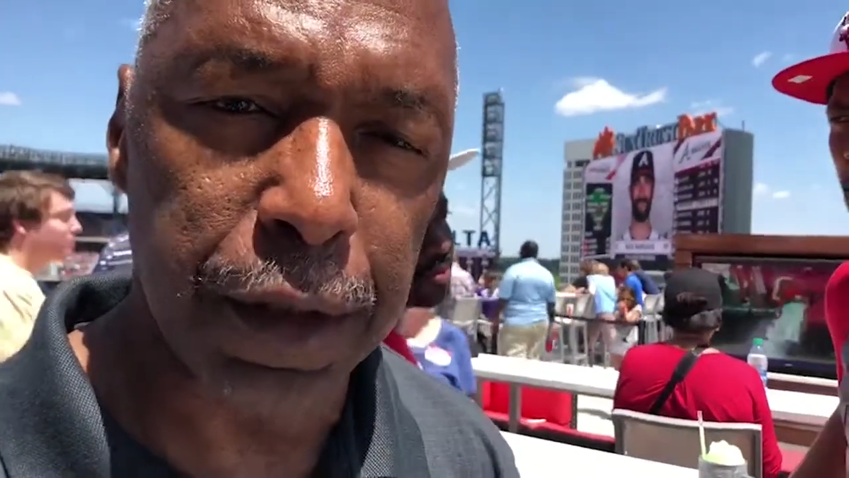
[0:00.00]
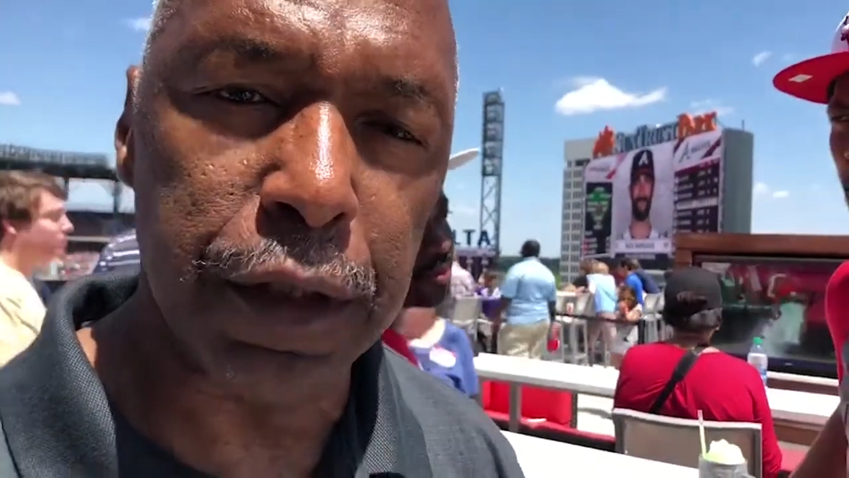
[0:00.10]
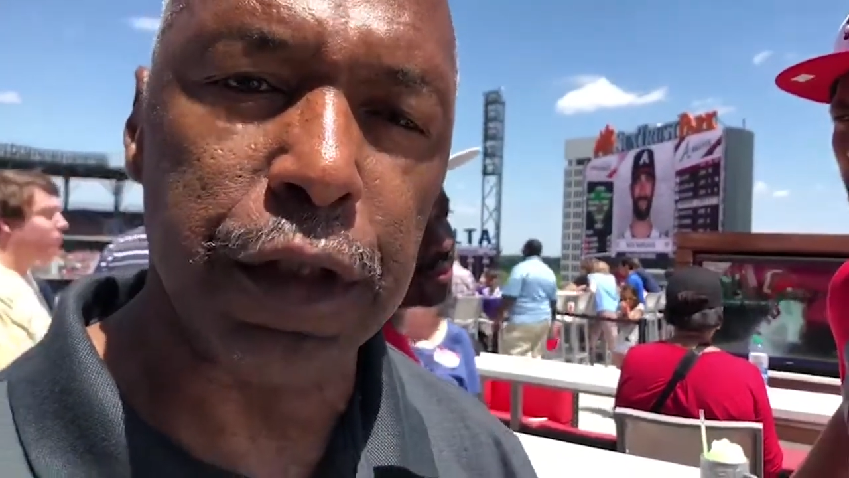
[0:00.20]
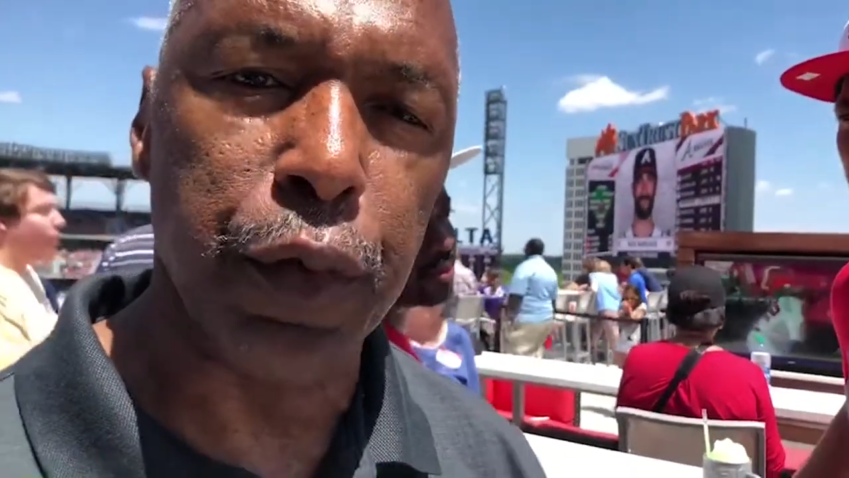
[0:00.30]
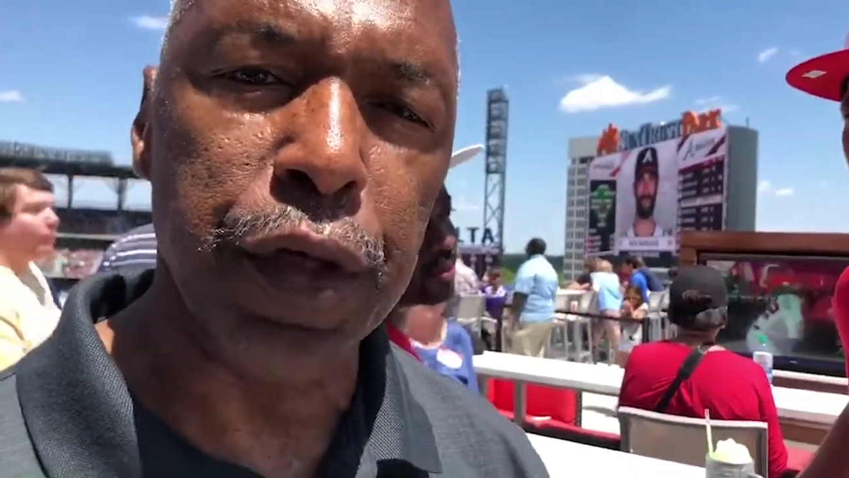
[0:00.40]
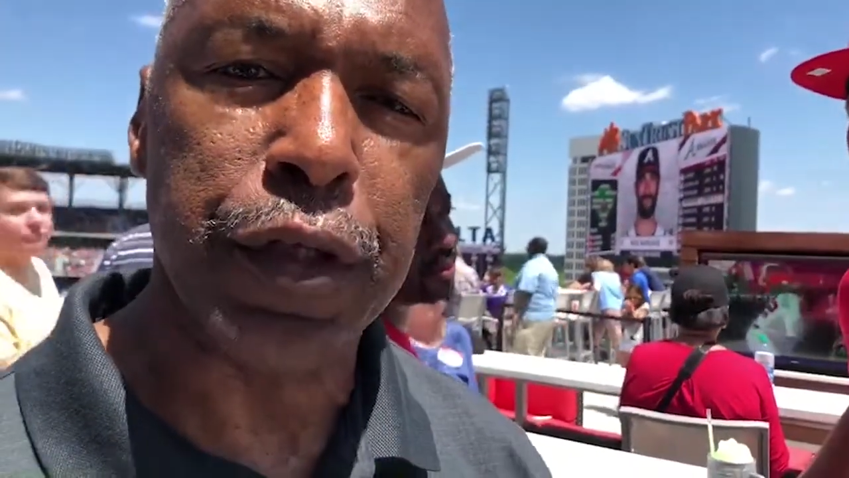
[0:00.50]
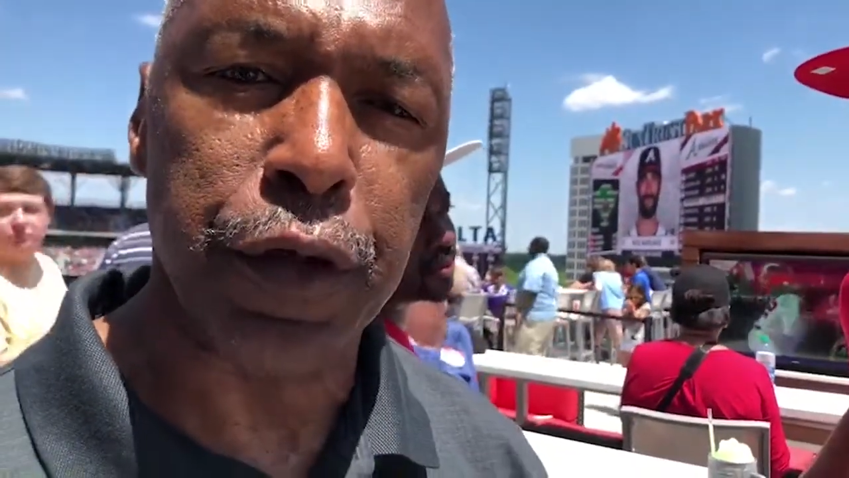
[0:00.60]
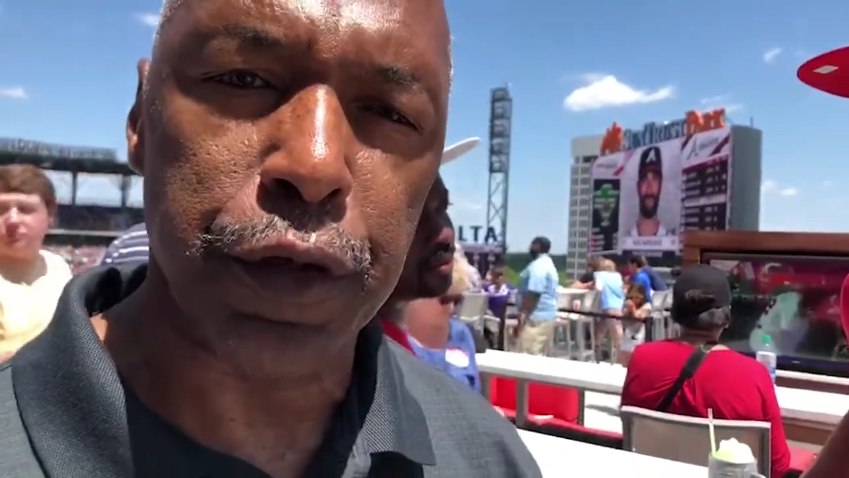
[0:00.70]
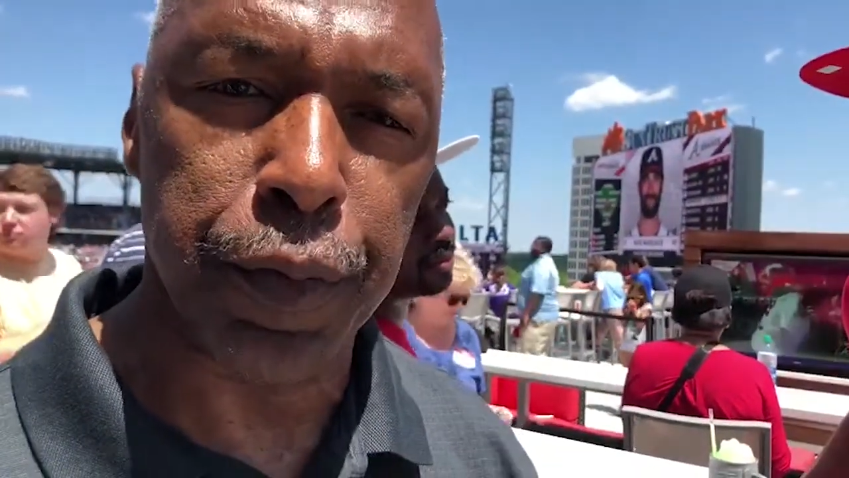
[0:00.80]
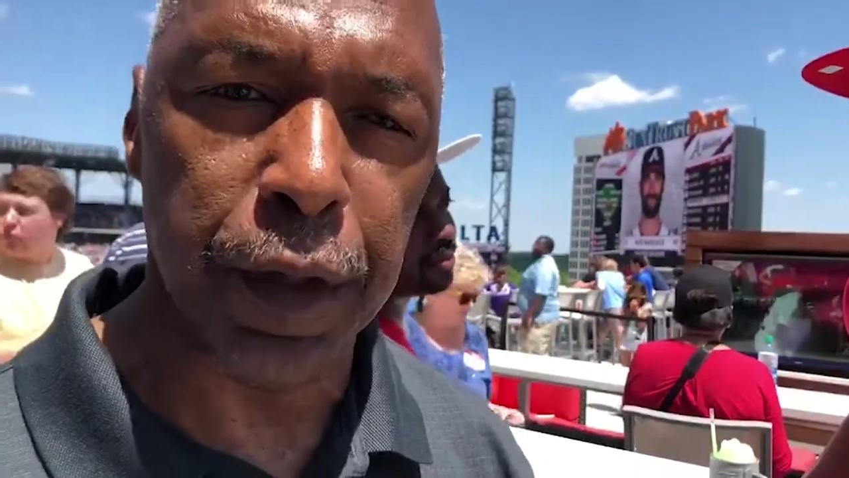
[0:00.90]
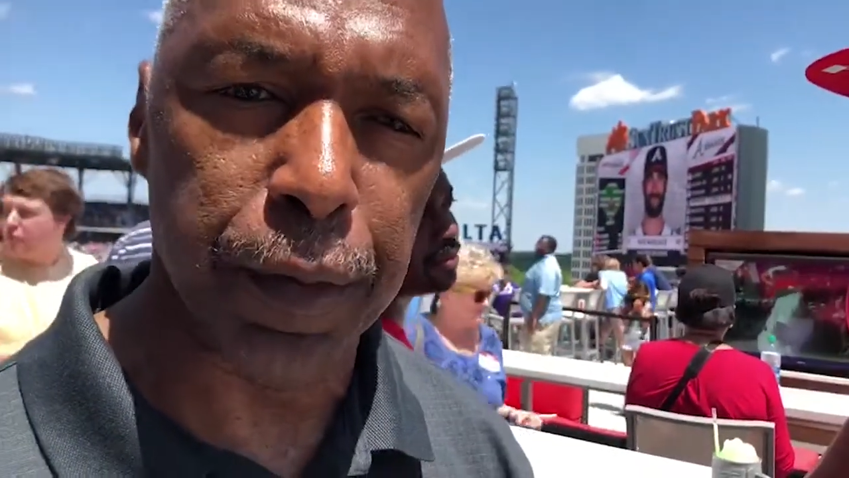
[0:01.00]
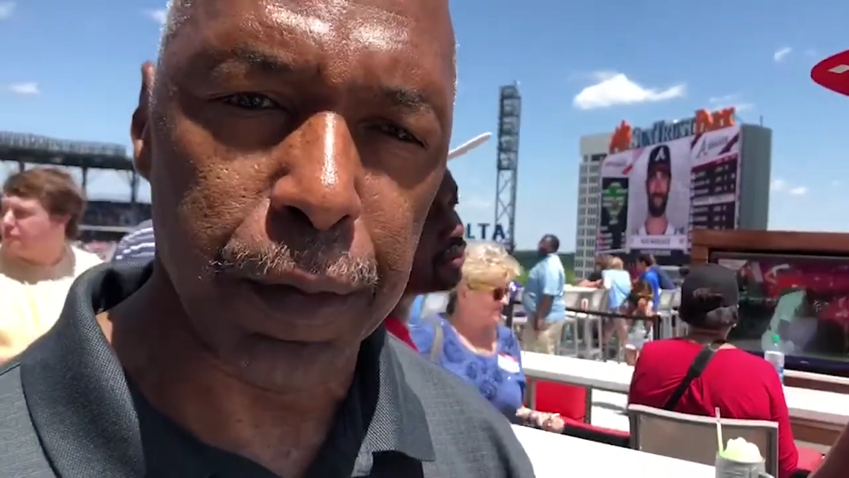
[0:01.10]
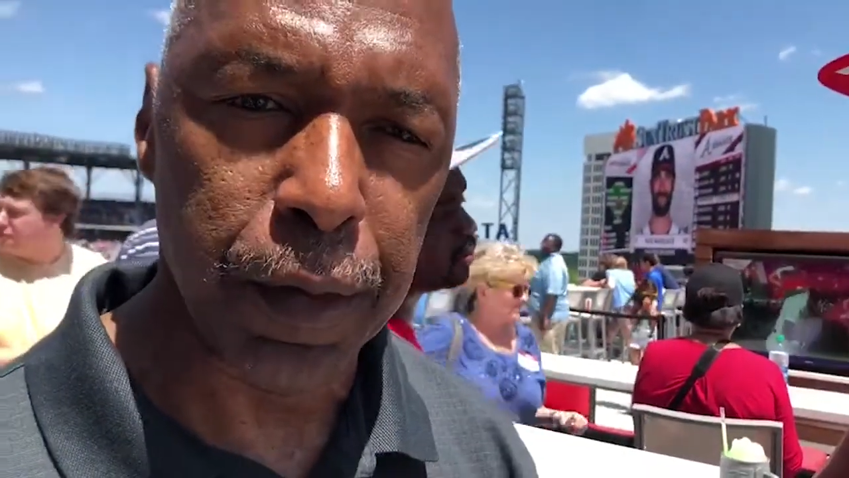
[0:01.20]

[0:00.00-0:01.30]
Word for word: I did this research paper,